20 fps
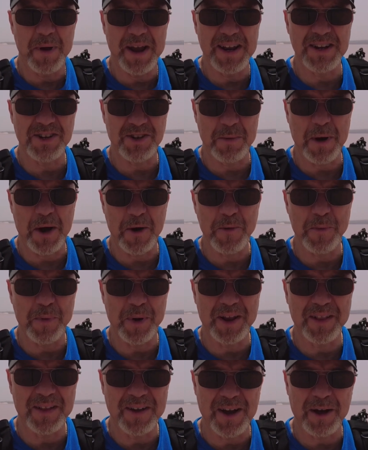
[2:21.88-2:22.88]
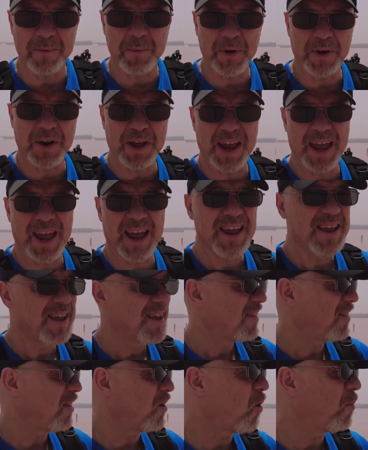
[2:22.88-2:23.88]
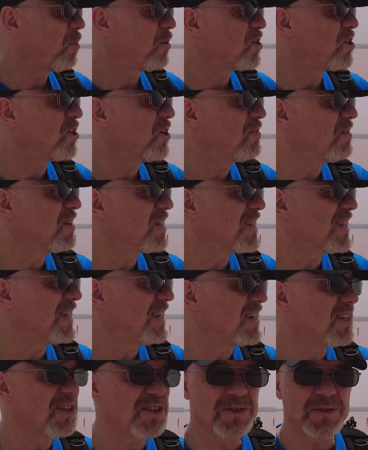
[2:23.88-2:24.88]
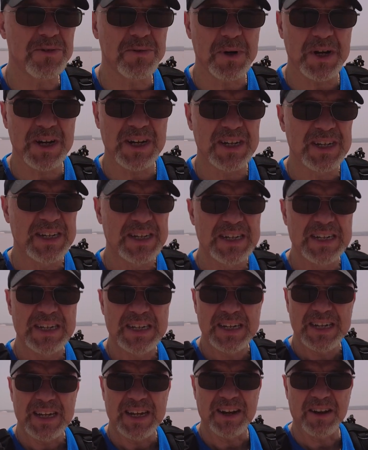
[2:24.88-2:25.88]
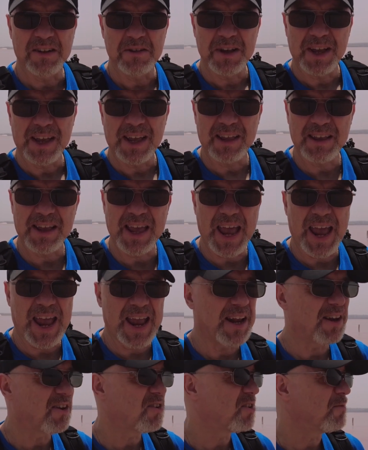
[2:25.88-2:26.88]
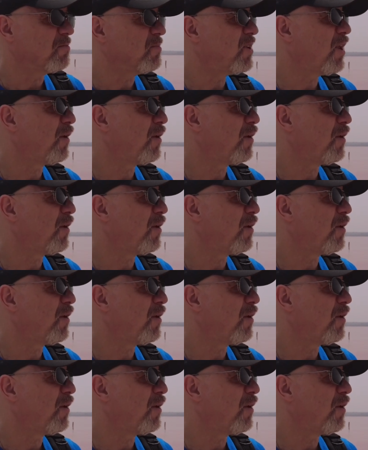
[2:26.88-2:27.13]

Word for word: means I'm hoping that I'm going to get the opportunity to, uh, you know, get into some